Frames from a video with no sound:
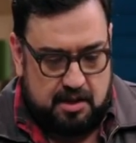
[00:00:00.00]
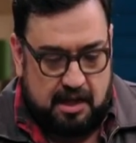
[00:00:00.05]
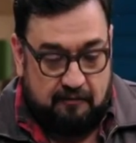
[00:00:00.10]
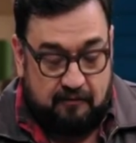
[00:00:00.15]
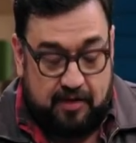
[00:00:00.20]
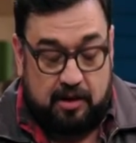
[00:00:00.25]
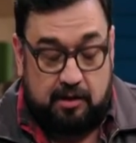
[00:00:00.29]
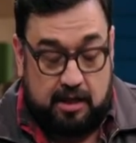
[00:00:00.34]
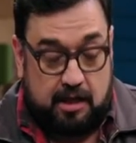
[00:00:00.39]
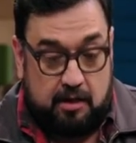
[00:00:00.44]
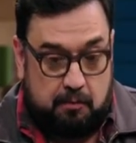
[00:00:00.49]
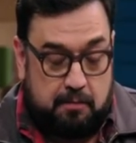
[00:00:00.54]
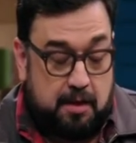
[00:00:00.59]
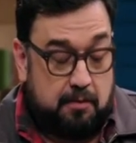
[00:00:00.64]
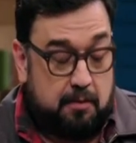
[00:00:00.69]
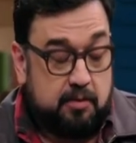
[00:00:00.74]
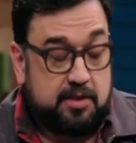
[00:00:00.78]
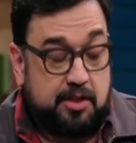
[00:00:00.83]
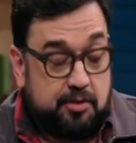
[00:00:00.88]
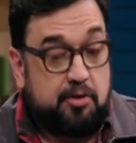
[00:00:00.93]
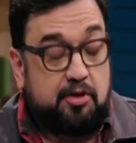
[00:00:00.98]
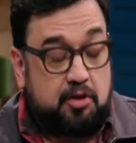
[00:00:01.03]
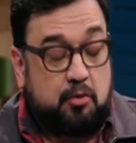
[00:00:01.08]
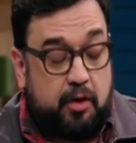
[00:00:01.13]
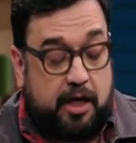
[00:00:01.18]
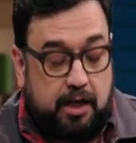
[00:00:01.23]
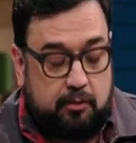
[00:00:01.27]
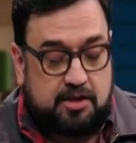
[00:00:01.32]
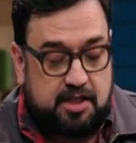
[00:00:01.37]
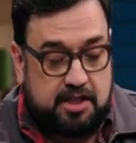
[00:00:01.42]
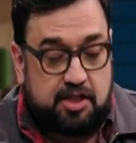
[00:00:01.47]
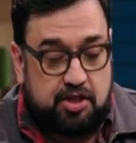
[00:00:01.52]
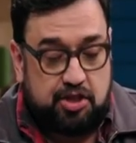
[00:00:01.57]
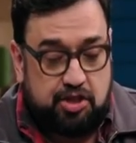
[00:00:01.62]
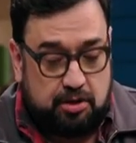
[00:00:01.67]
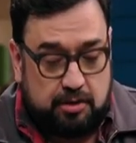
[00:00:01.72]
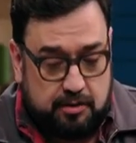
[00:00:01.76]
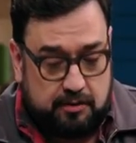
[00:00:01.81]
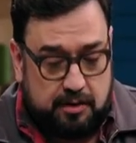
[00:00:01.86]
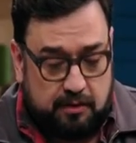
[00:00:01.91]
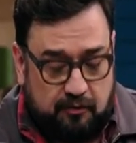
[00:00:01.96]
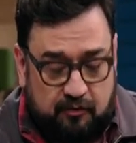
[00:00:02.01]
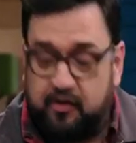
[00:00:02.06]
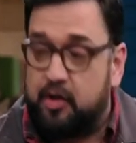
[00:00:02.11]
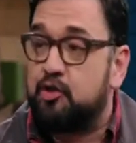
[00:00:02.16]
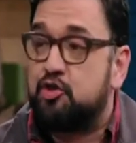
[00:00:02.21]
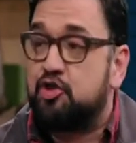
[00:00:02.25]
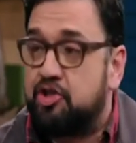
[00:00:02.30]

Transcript: felt like it maybe was an earthquake. It was such, fear